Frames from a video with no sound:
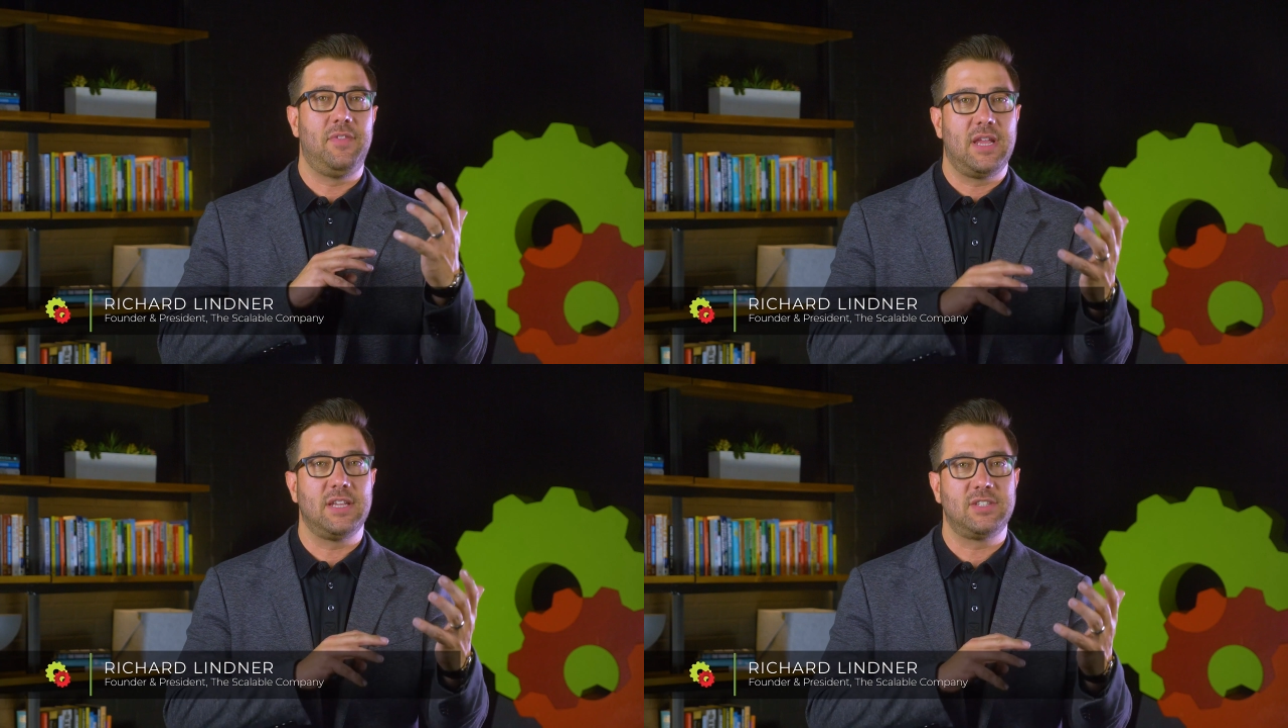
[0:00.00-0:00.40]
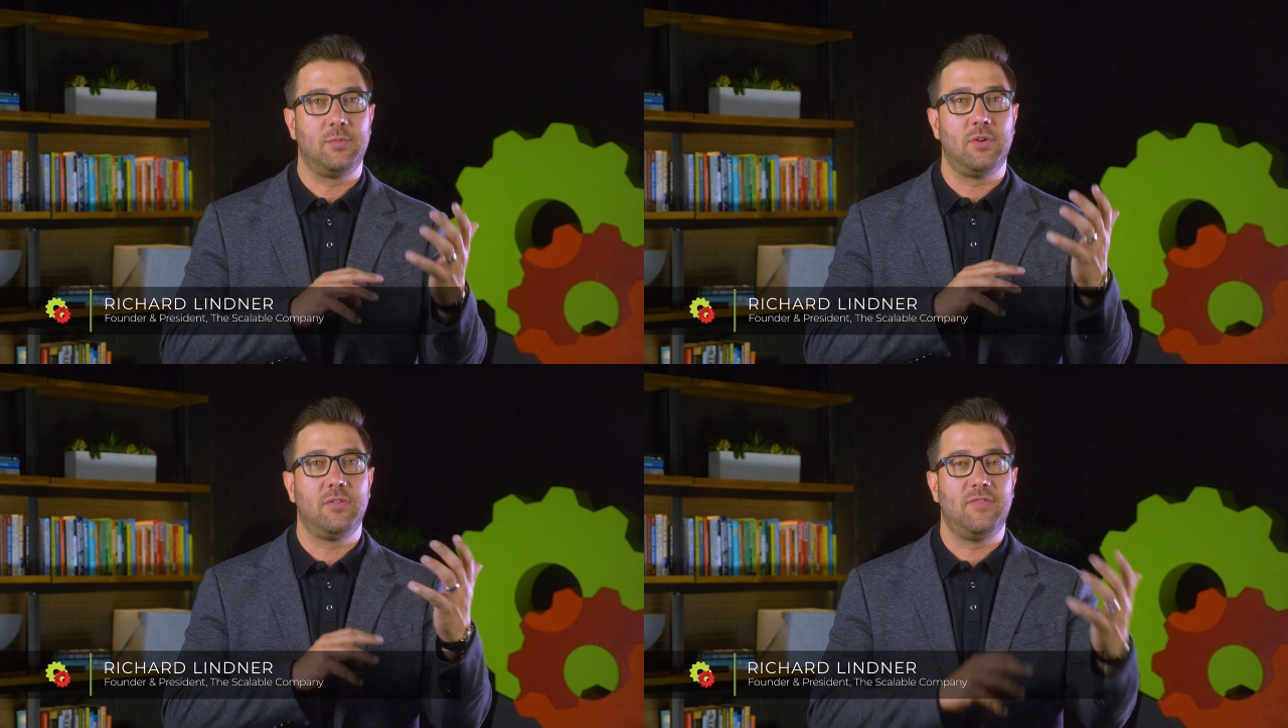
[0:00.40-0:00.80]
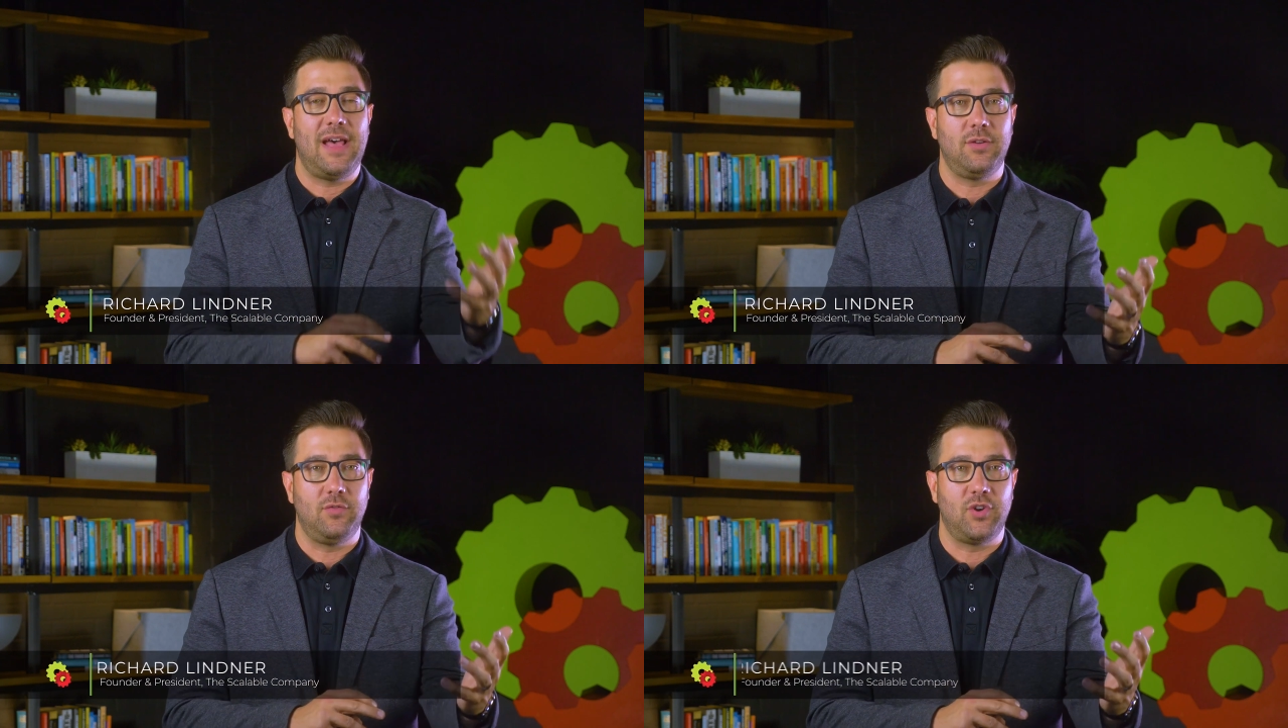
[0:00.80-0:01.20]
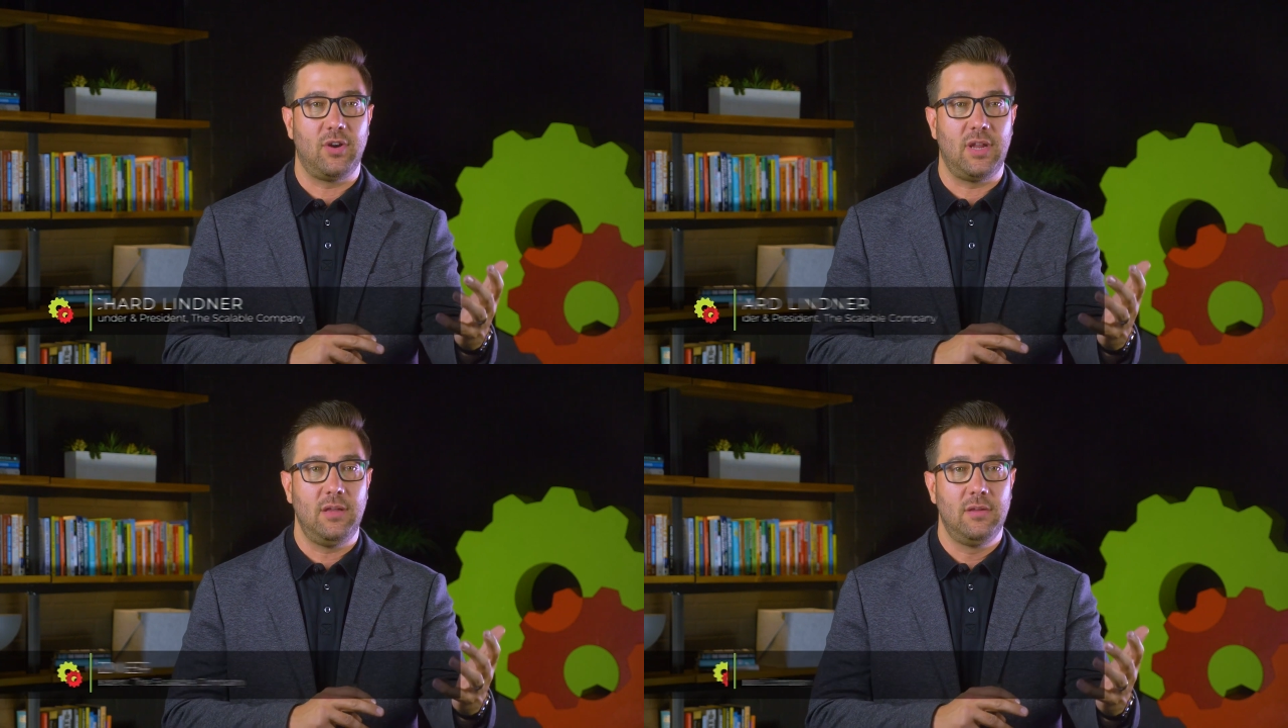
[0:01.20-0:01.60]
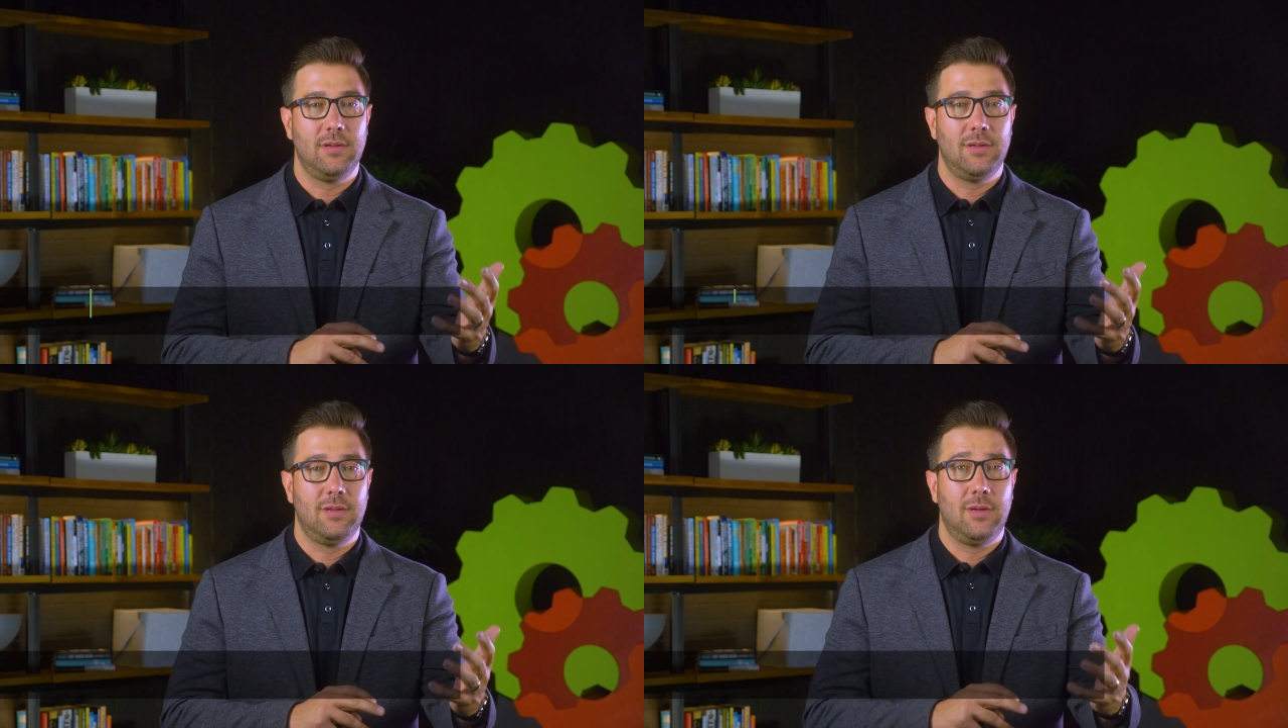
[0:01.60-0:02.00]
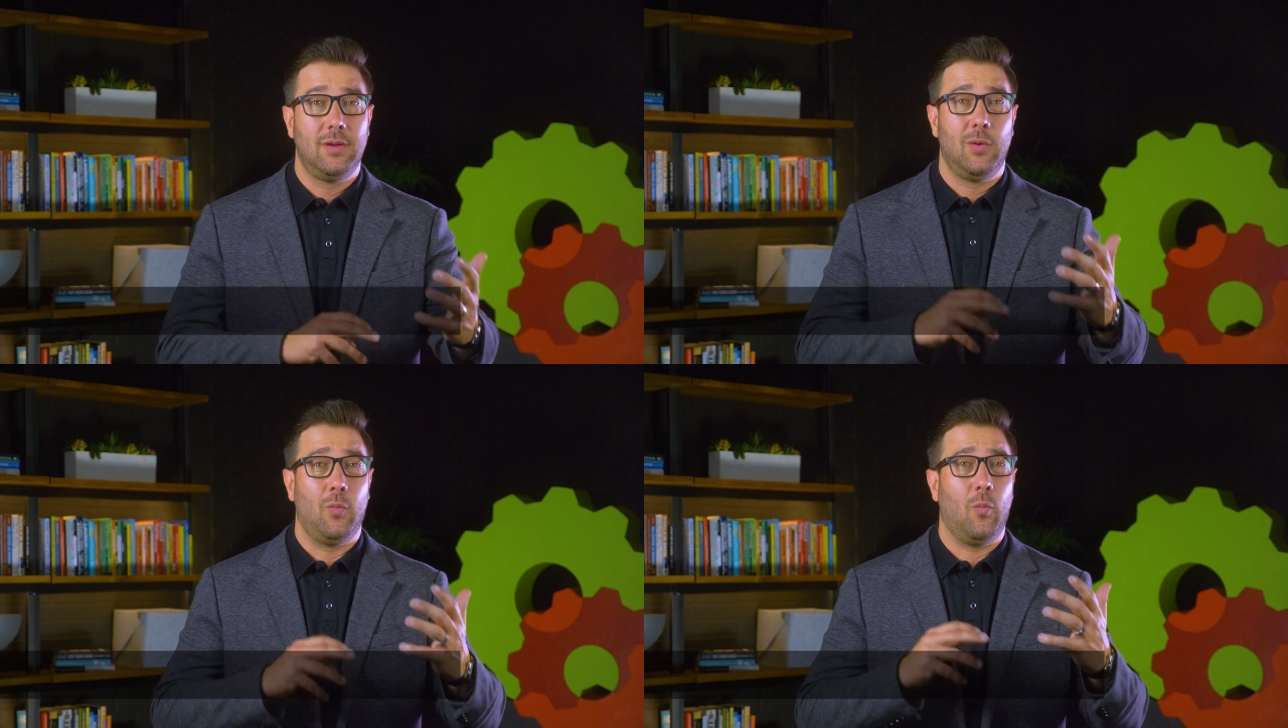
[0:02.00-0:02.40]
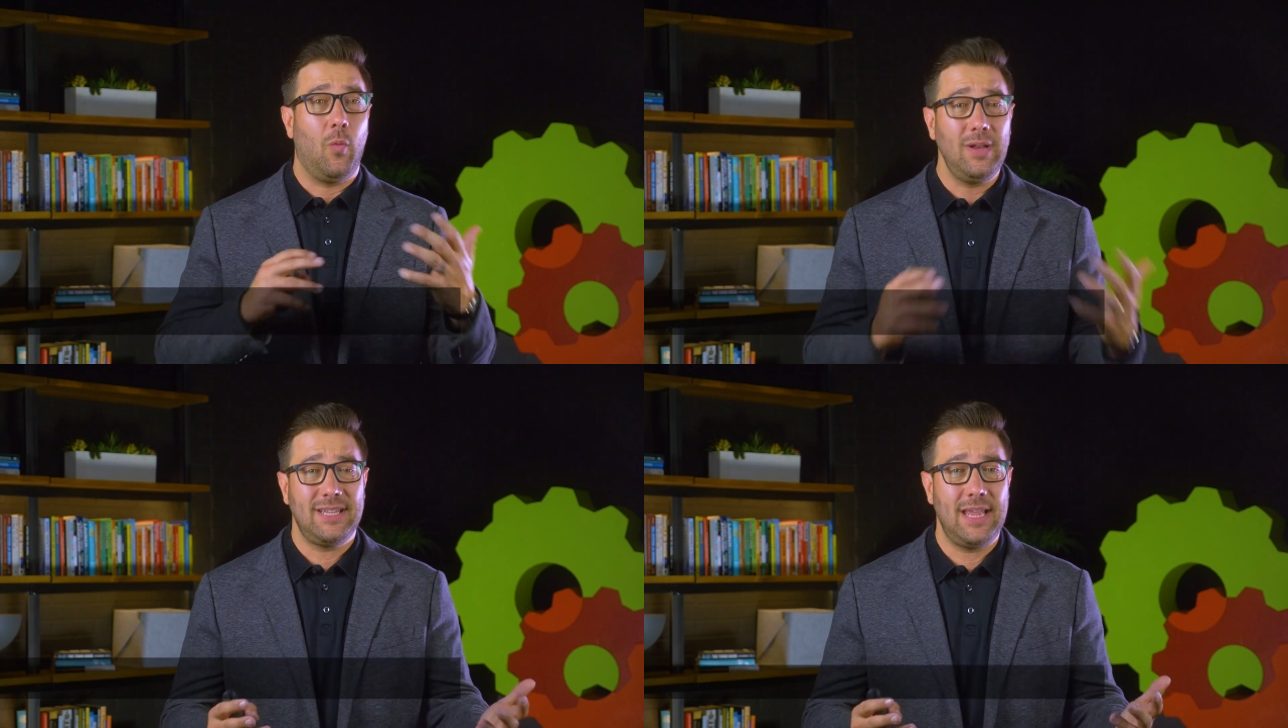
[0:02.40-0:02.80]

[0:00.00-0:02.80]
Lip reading: the customer value journey, what